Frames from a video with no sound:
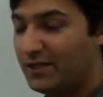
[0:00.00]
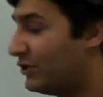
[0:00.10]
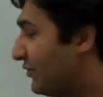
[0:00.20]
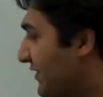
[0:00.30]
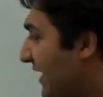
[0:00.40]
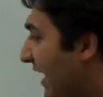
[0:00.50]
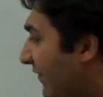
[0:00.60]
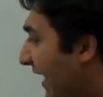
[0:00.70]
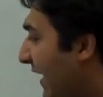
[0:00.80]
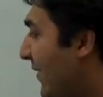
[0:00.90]
You just
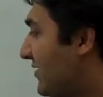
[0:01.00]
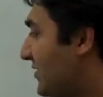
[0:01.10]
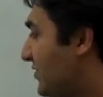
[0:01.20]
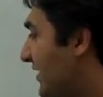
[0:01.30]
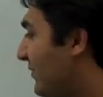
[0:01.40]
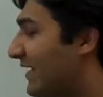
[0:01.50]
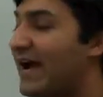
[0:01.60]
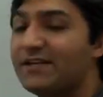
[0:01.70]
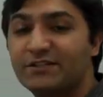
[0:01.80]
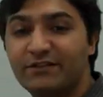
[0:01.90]
have A matching G, but
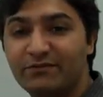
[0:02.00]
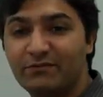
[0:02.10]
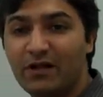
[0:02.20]
I is a different